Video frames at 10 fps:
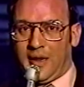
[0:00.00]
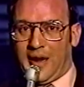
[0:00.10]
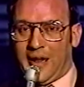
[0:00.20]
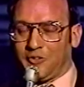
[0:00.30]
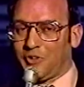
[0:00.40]

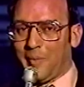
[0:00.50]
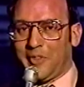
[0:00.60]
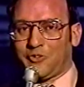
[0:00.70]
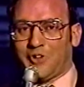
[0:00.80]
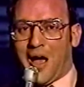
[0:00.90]
And some of the
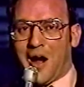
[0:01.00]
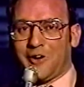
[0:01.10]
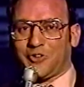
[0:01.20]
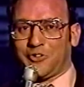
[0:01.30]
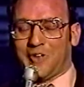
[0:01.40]

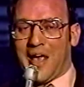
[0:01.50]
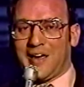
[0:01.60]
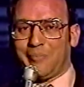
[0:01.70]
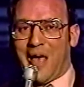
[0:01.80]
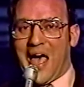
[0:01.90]
stars are
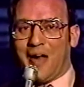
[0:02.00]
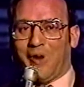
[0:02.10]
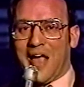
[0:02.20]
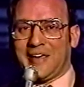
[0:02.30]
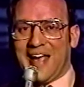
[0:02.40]
standing by
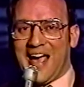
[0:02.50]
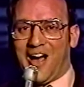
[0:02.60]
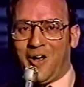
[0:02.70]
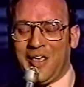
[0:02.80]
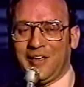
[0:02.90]
right
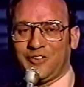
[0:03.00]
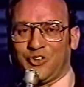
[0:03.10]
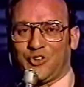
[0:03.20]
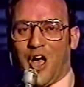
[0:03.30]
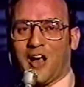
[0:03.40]
now to
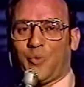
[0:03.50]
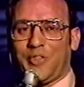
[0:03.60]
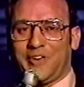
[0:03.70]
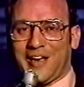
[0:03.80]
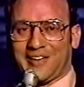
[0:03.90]
talk with
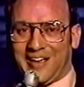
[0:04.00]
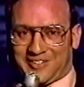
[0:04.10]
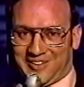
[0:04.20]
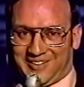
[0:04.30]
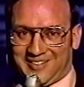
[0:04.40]
Nick Nickson.